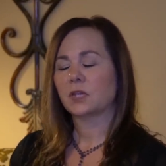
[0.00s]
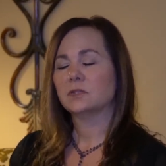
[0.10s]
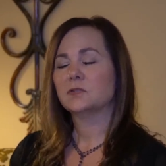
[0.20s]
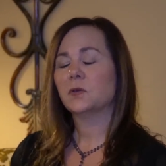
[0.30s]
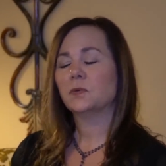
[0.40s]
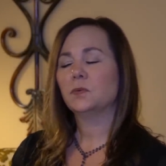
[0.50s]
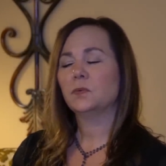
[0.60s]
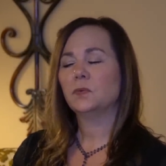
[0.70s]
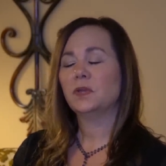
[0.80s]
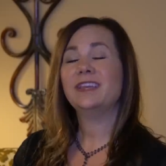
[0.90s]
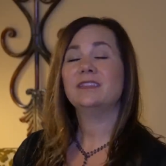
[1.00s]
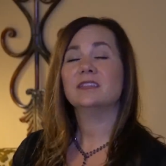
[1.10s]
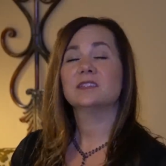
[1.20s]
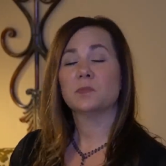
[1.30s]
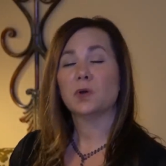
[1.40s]
So in
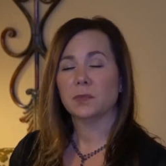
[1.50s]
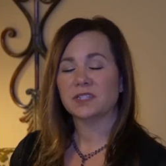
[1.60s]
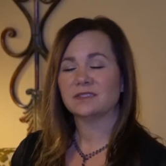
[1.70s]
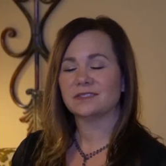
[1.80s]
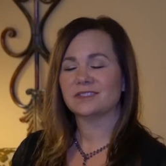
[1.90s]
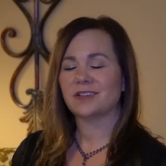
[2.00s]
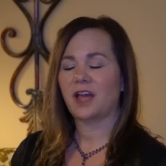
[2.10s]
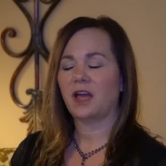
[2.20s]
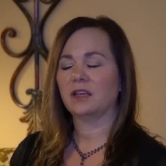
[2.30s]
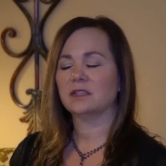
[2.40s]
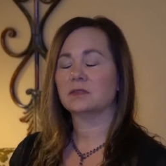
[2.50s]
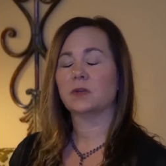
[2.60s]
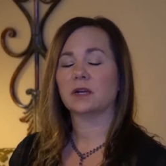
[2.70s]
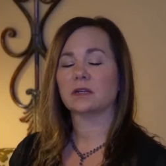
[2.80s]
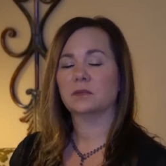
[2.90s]
this moment, as
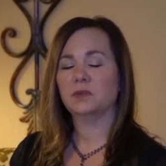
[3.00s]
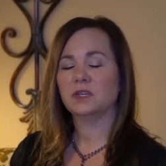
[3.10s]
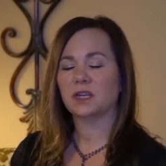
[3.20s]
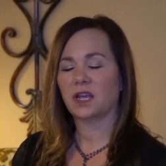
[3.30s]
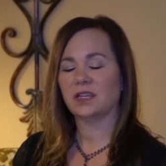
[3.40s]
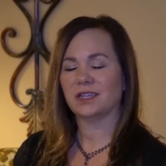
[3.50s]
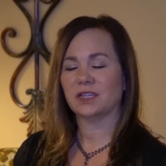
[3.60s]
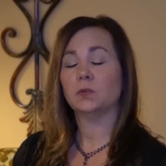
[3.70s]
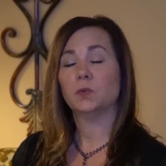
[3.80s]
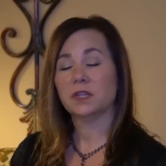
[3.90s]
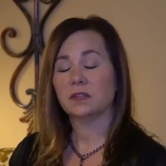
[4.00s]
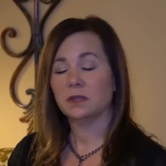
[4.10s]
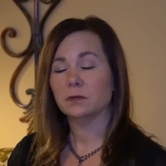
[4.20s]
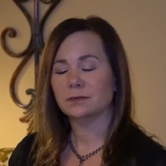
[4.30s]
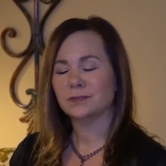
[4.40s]
we are communicating with
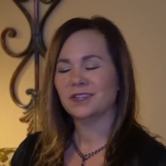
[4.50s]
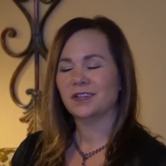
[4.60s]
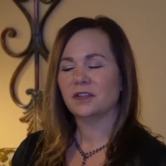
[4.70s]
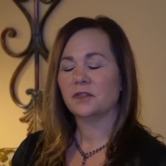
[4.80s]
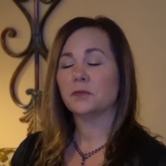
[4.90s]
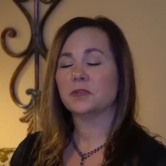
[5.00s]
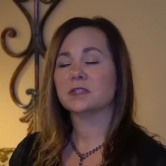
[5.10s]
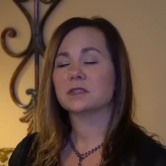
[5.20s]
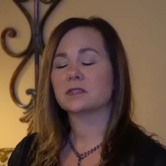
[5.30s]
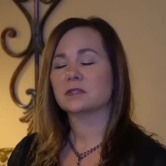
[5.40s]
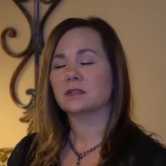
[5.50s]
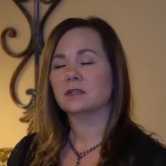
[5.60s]
you through this